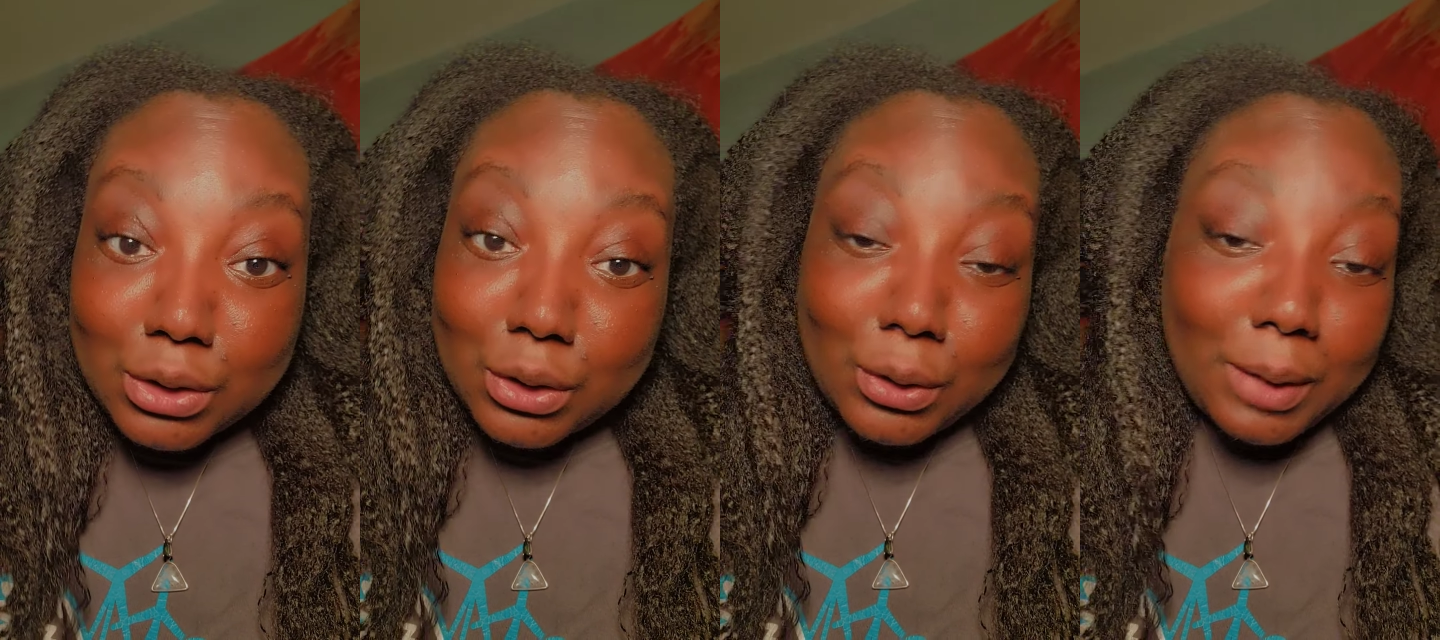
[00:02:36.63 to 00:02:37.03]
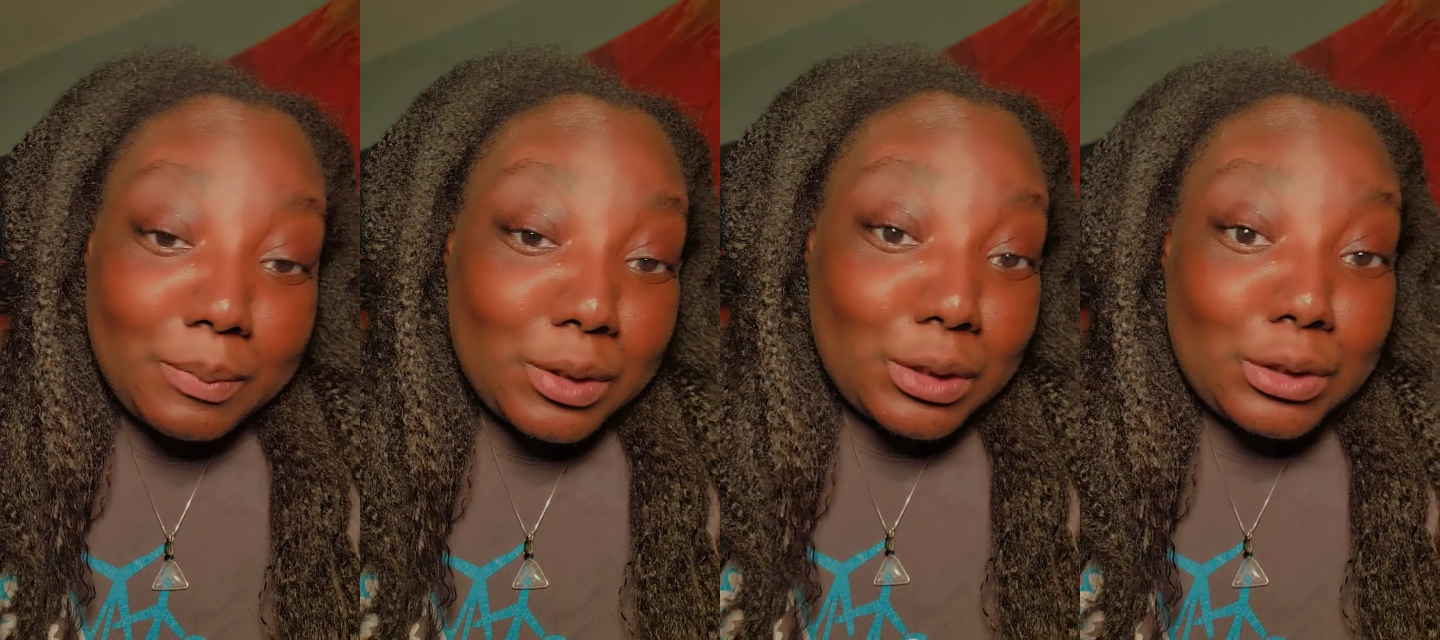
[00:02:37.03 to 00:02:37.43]
So
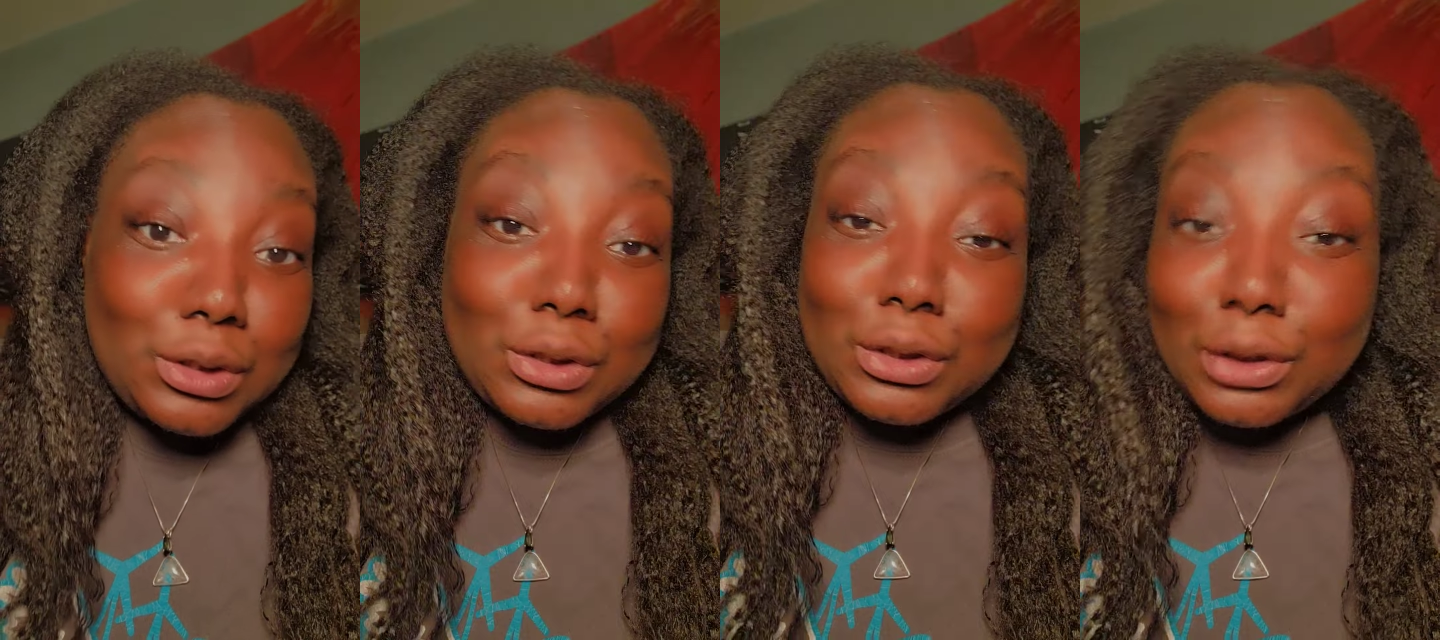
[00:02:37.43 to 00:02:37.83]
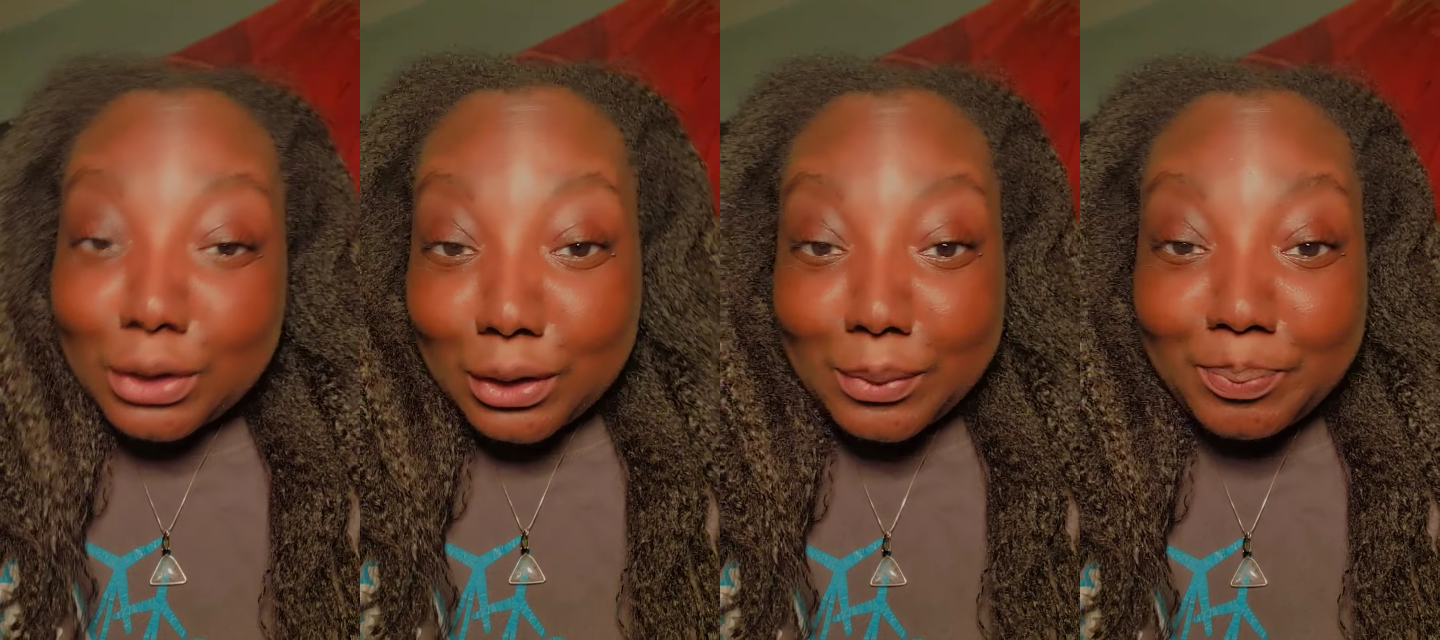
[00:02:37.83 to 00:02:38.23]
I'm just
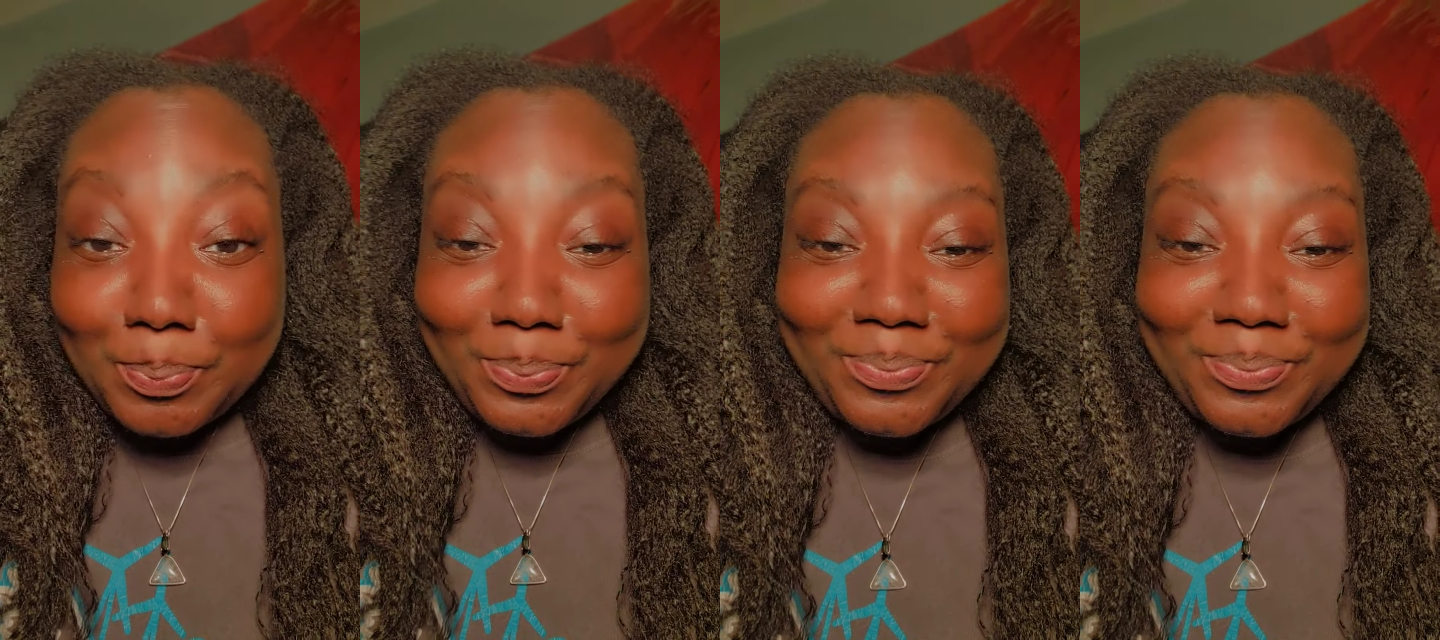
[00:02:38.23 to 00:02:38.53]
chilling,